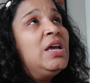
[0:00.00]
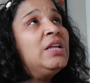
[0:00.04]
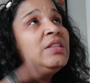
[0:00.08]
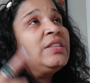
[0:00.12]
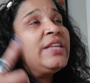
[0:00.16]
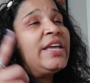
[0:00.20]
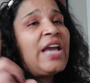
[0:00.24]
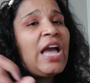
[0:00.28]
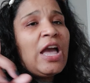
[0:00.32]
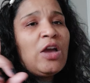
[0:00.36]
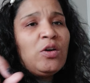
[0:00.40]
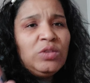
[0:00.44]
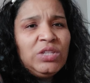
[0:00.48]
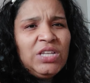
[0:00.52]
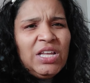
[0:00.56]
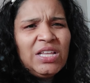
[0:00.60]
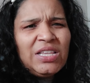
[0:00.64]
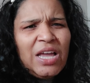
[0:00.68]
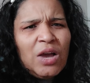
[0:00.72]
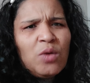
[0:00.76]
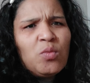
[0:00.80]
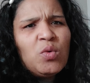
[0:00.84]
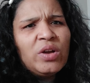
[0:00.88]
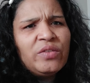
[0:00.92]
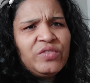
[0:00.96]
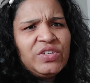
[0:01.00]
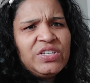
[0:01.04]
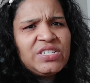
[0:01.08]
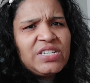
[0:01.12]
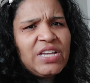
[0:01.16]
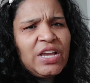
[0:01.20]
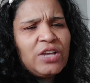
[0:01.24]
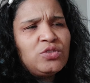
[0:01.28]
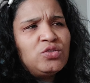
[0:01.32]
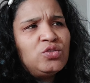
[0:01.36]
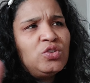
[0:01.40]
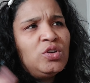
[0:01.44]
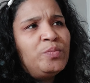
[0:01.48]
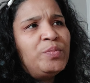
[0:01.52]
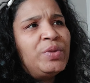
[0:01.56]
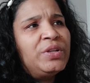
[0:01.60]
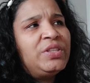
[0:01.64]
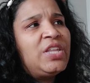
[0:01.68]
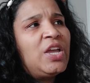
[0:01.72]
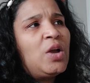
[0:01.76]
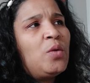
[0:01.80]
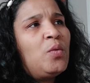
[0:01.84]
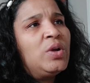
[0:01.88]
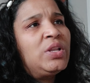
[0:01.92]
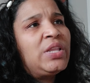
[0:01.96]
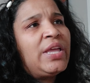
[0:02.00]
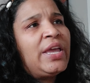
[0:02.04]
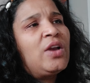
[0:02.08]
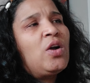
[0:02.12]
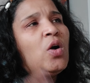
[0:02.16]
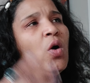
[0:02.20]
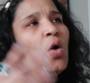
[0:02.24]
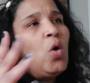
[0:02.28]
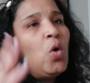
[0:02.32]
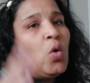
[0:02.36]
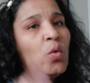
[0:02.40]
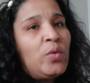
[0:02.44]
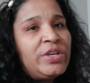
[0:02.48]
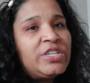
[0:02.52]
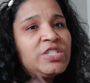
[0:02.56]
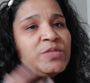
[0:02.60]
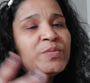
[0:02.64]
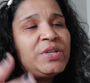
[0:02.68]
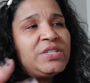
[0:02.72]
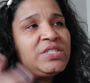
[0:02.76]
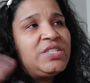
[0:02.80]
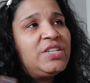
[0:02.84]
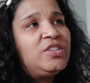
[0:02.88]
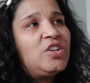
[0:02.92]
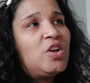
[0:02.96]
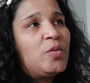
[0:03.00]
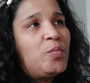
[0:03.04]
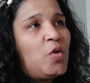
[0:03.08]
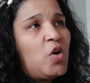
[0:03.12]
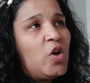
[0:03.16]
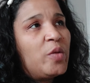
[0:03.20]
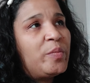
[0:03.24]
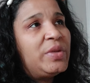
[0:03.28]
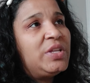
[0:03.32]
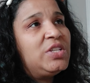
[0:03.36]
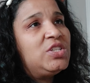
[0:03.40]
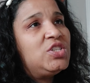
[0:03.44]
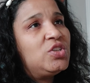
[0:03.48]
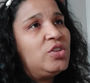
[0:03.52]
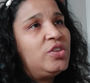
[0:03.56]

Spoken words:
like, I only allow one reschedule, but they were like always missing their appointment.